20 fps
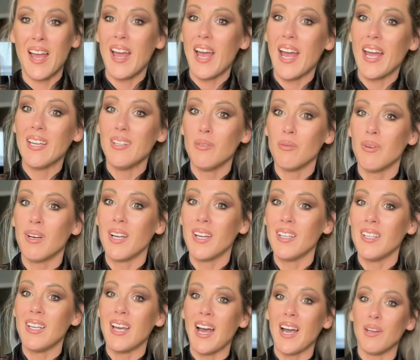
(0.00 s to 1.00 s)

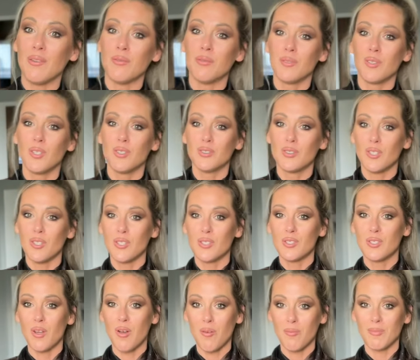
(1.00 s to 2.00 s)
Anyway, I've got
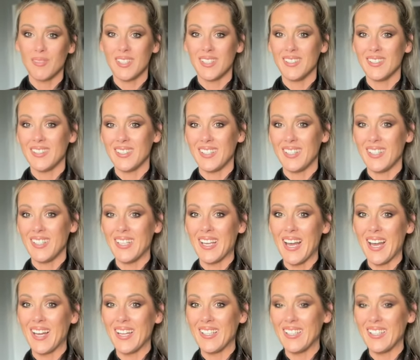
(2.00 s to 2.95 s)
something here